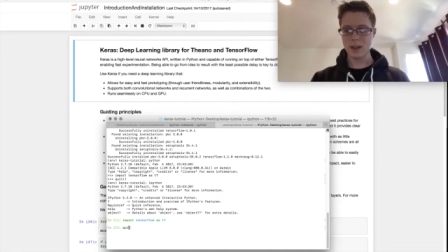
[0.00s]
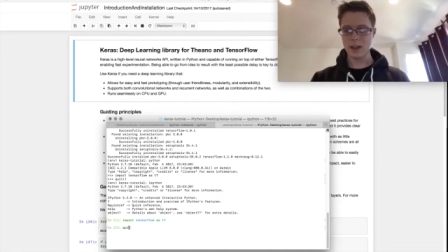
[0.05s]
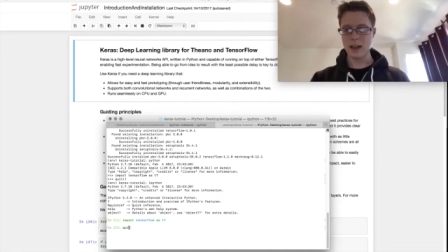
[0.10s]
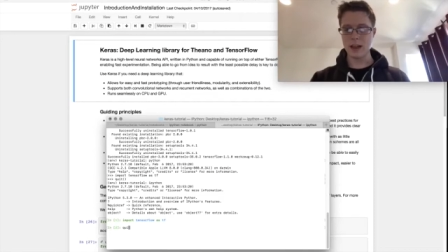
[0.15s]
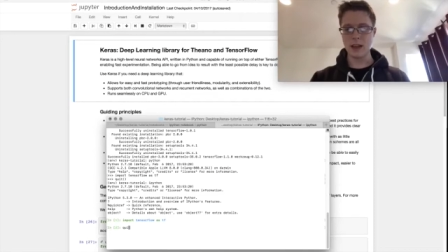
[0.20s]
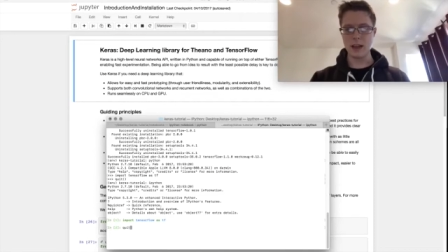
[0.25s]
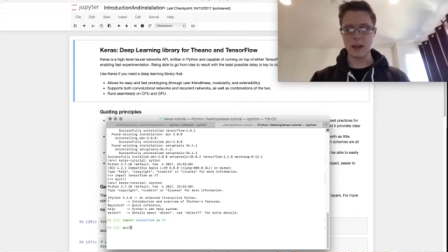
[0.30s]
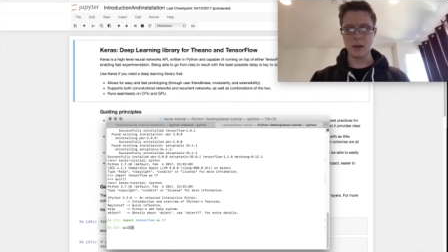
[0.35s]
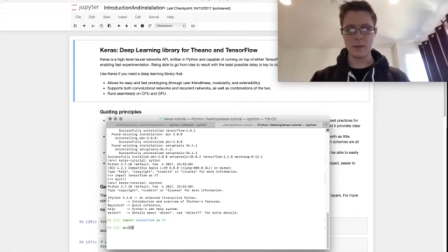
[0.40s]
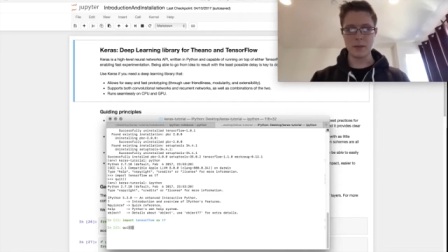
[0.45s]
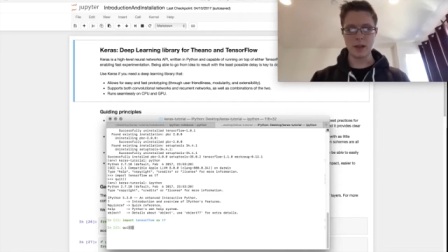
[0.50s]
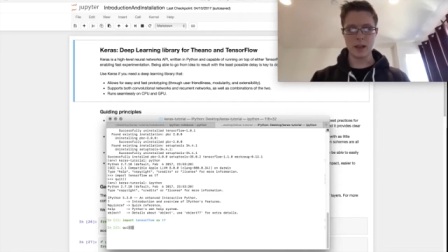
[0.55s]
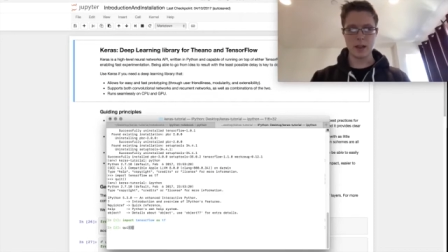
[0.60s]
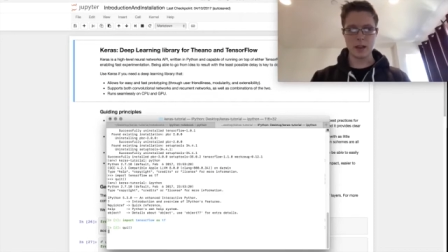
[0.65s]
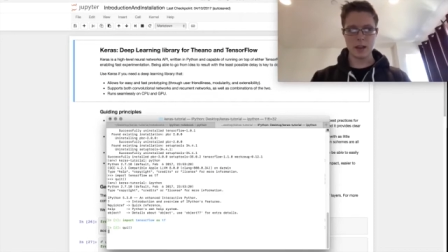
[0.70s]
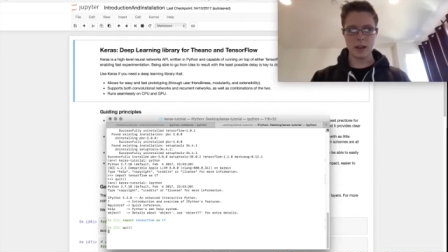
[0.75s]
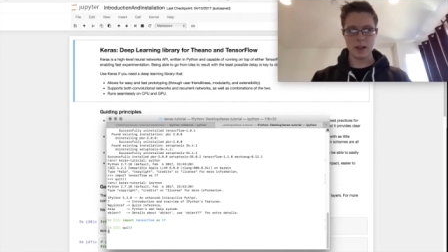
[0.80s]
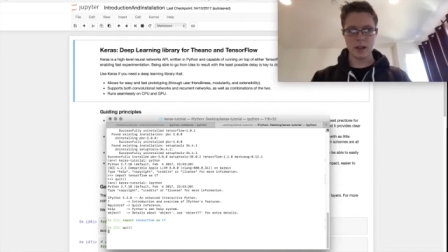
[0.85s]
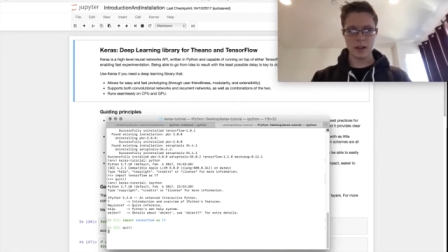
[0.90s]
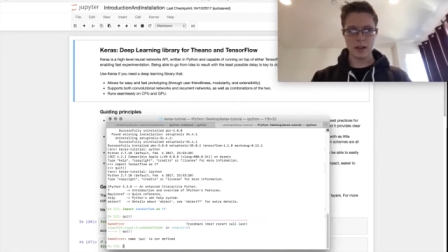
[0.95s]
Um,
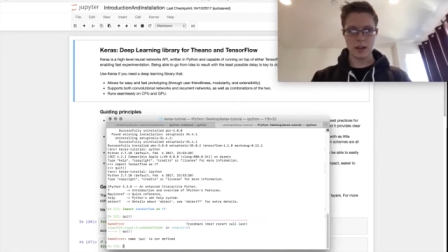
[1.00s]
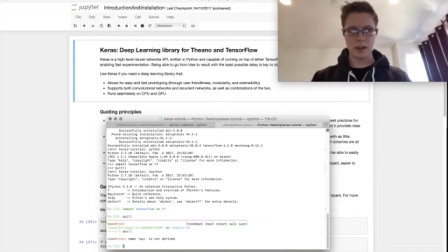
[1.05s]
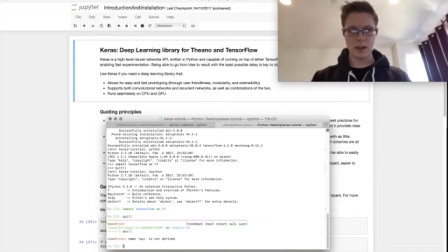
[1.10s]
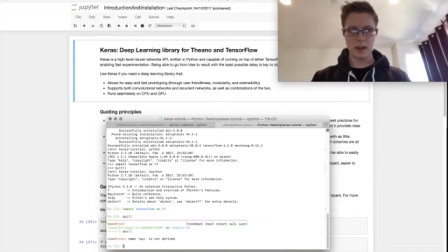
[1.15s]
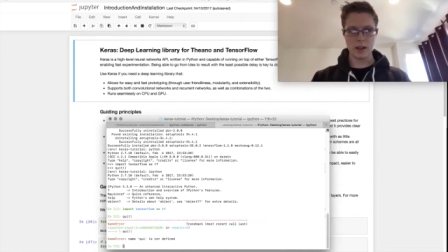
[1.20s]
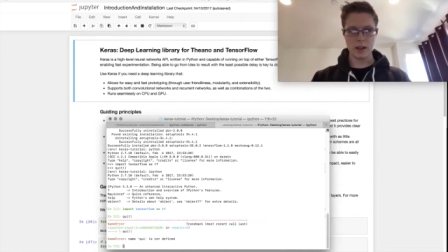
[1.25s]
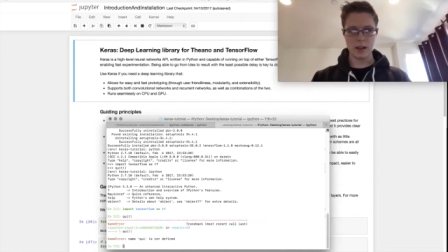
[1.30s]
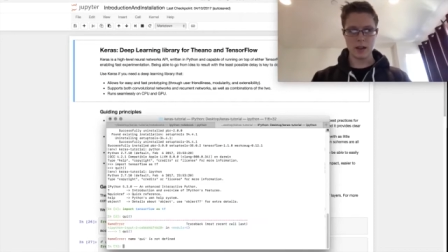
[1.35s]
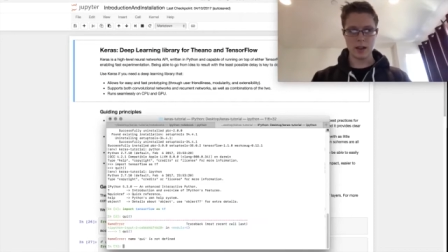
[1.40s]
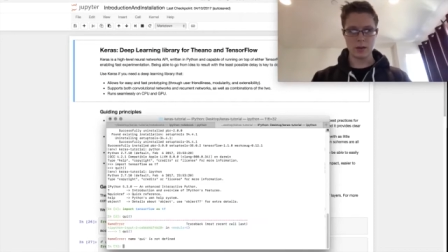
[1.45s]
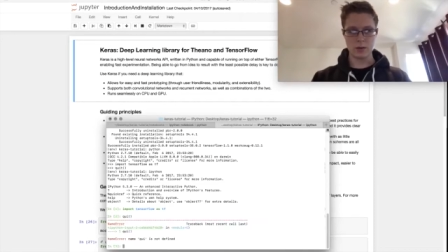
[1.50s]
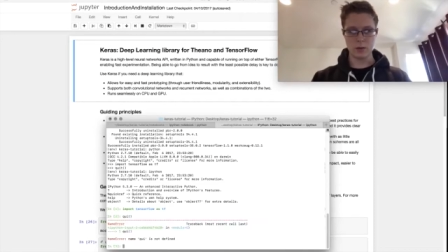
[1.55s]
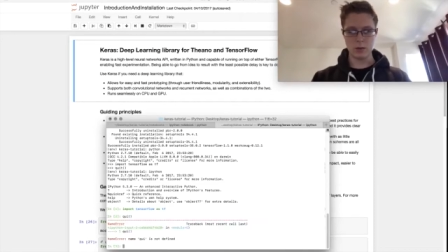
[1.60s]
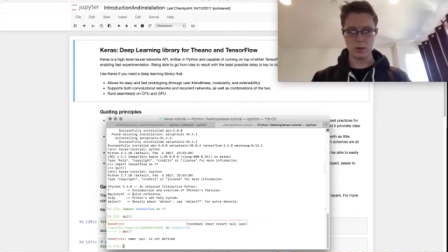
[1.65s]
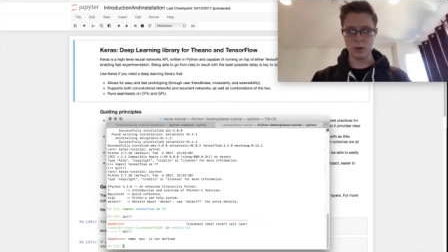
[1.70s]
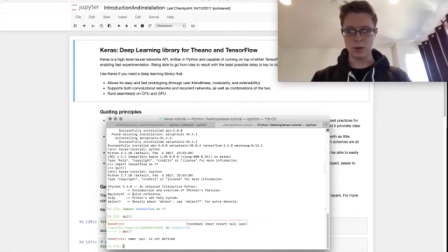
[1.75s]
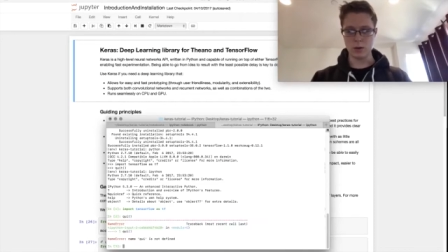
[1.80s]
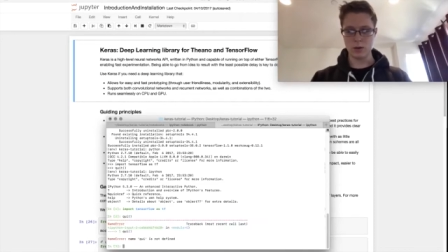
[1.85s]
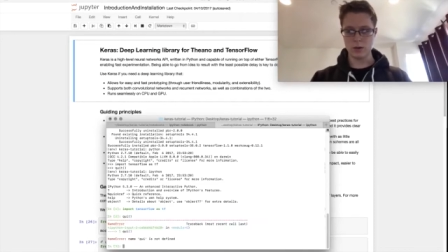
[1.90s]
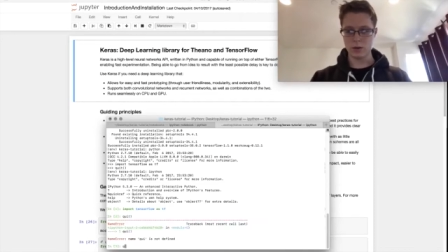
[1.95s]
uh,
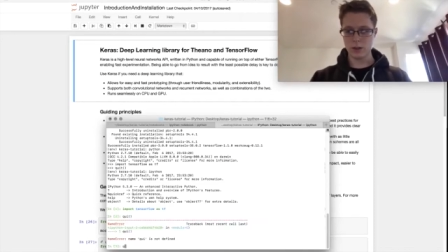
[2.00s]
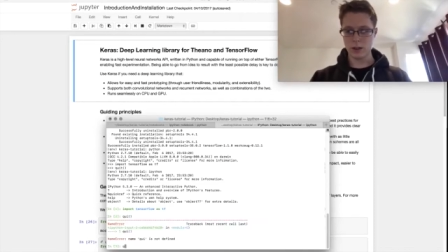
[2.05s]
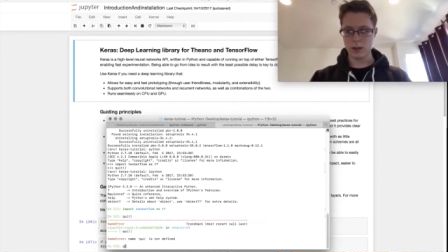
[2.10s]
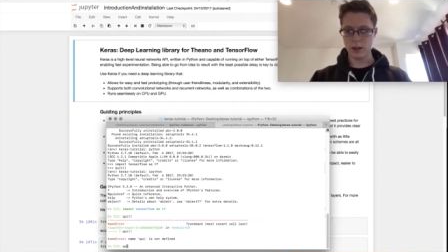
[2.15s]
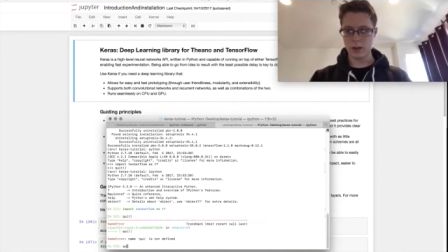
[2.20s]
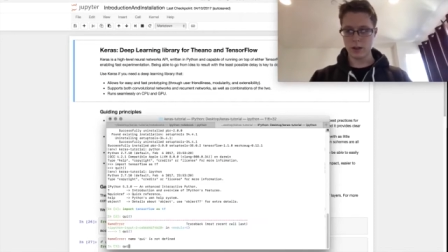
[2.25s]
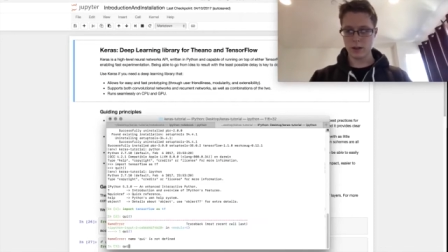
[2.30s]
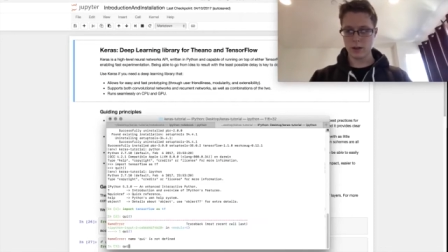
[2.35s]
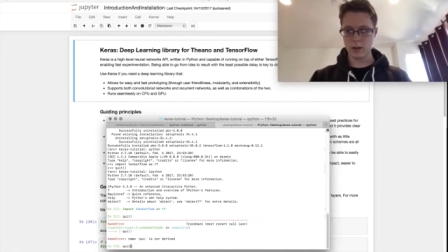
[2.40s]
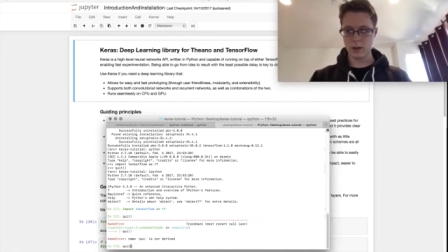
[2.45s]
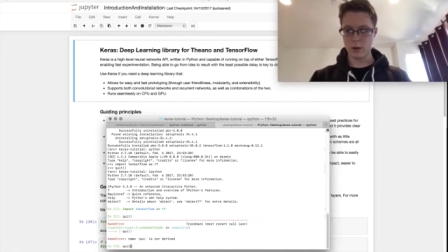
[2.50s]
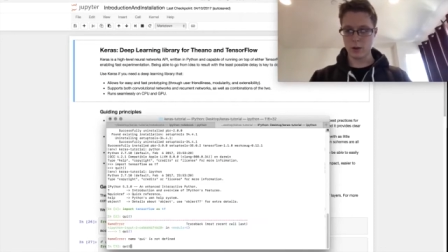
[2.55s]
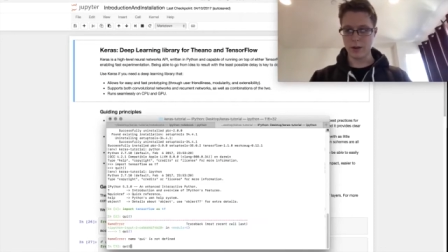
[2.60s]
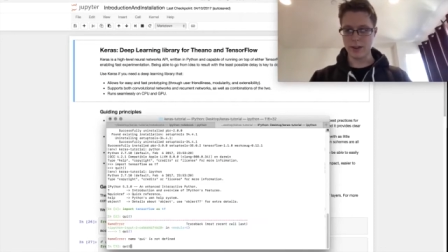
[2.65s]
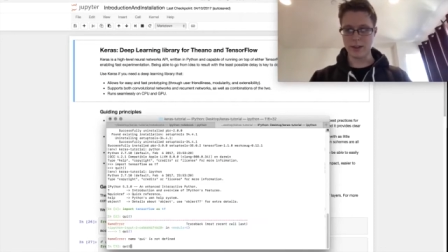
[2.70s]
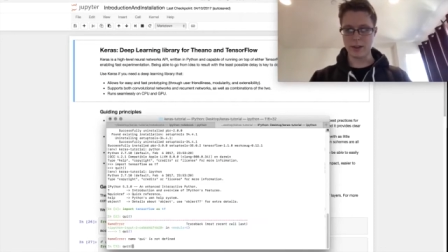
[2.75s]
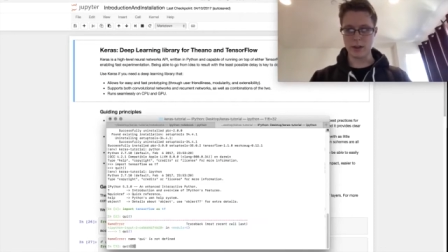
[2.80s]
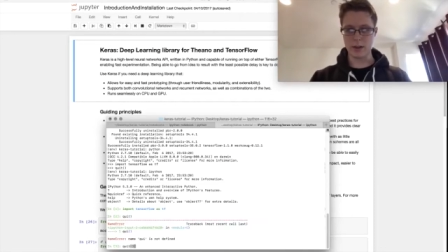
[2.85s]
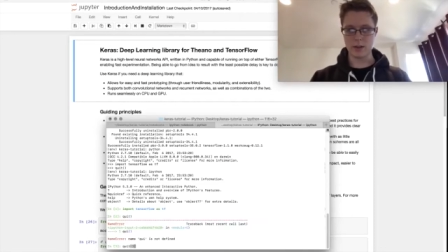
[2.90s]
ooh, quit,